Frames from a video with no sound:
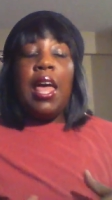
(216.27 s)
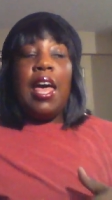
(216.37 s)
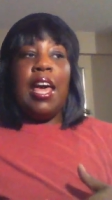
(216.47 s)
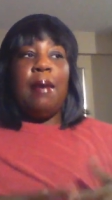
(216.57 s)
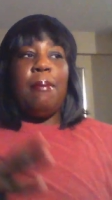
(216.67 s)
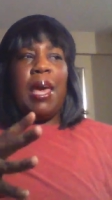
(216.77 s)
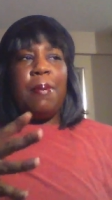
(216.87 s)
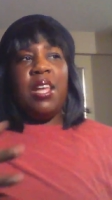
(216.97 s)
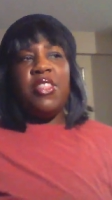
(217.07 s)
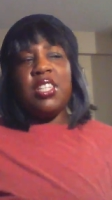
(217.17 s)
and
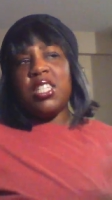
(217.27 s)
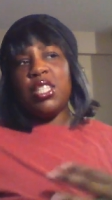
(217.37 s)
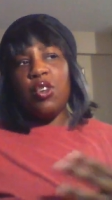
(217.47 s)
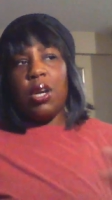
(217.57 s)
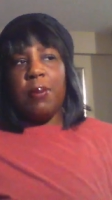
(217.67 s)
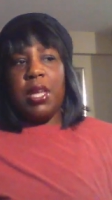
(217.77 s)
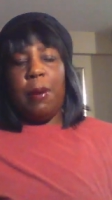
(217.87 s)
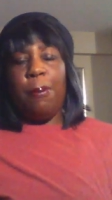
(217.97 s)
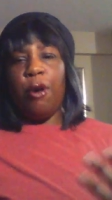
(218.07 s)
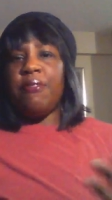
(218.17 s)
maybe this is going to be
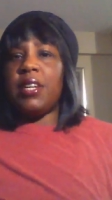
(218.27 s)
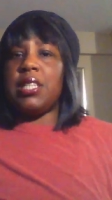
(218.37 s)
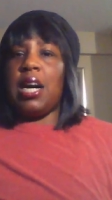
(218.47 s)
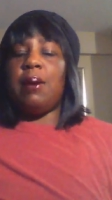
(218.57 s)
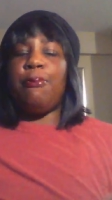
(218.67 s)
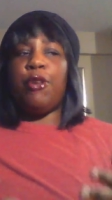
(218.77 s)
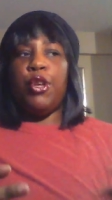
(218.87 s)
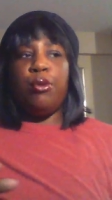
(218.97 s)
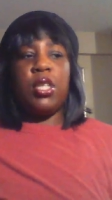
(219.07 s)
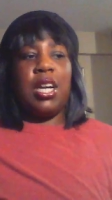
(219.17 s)
the perfect time for
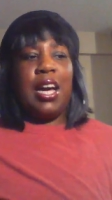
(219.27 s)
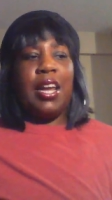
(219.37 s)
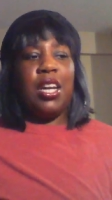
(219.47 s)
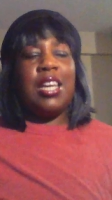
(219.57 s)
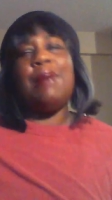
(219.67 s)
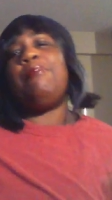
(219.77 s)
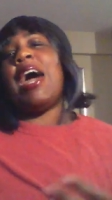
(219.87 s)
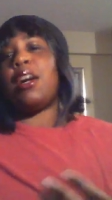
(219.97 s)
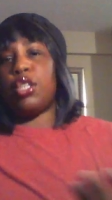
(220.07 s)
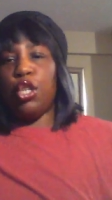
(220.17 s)
you to kind of get
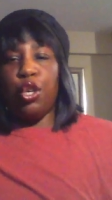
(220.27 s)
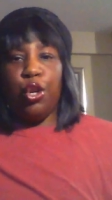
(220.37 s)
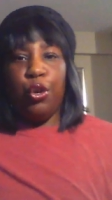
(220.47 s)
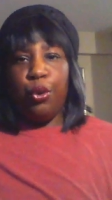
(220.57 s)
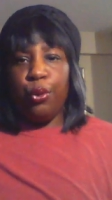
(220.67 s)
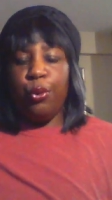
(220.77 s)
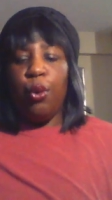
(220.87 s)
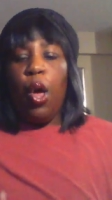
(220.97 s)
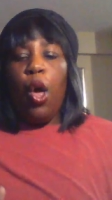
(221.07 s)
back to you